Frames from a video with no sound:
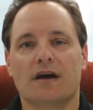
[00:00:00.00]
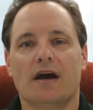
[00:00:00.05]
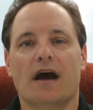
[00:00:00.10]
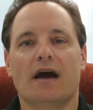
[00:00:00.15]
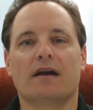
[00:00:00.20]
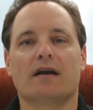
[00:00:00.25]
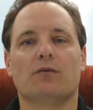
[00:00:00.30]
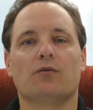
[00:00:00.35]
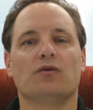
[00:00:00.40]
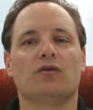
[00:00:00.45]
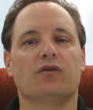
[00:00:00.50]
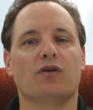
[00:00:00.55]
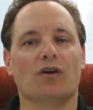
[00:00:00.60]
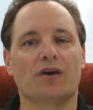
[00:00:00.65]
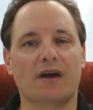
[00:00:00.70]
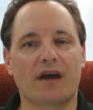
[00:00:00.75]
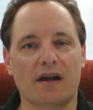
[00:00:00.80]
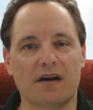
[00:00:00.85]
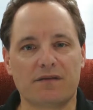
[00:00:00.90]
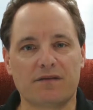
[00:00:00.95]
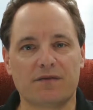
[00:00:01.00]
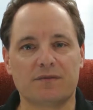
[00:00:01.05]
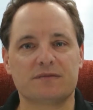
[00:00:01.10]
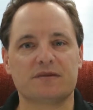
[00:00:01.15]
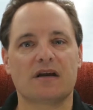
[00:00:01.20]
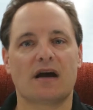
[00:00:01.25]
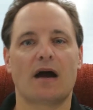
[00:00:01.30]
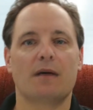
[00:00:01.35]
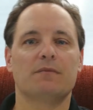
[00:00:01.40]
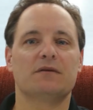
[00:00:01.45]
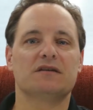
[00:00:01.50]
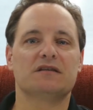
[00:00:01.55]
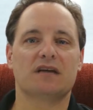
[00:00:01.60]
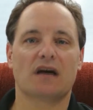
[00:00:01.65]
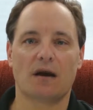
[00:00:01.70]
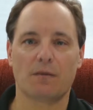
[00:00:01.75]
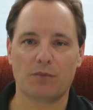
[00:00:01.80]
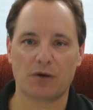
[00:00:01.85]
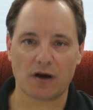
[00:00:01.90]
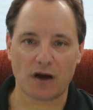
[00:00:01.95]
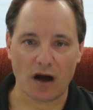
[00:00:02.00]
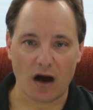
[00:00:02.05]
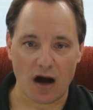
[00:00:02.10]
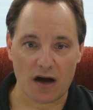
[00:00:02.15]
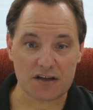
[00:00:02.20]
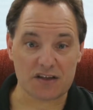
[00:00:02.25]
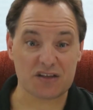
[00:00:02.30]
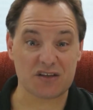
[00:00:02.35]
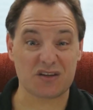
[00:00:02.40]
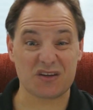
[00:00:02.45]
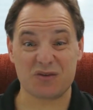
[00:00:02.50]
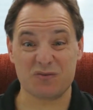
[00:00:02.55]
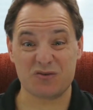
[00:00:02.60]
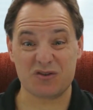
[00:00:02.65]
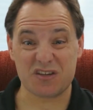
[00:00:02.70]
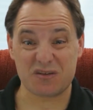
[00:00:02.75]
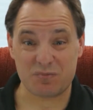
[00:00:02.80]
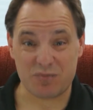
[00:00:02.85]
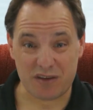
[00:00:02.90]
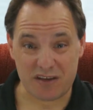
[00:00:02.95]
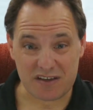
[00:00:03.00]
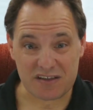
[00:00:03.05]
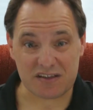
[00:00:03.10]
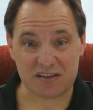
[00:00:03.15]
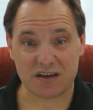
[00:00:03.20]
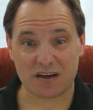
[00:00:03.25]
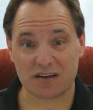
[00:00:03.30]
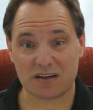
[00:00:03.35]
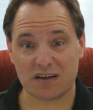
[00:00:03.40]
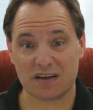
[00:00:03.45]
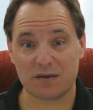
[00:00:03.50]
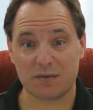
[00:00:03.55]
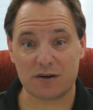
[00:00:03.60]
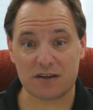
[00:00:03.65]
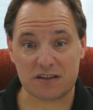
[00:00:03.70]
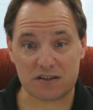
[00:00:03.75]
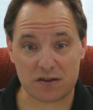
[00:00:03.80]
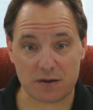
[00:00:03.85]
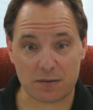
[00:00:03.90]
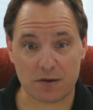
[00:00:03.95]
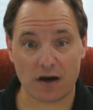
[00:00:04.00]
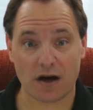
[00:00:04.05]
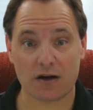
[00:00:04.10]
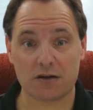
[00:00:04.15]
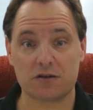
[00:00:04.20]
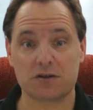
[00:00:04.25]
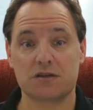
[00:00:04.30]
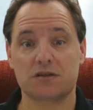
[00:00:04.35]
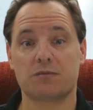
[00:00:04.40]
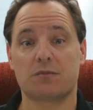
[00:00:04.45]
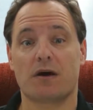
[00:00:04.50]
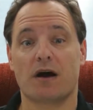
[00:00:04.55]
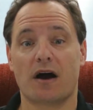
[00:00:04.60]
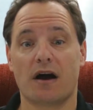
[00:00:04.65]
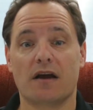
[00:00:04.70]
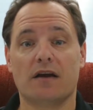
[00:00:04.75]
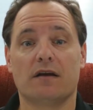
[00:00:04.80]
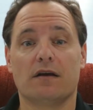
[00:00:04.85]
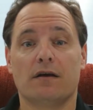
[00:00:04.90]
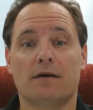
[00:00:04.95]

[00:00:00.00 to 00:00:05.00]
And I would look at it from time to time, but constantly it was just being sucked into my subconscious mind.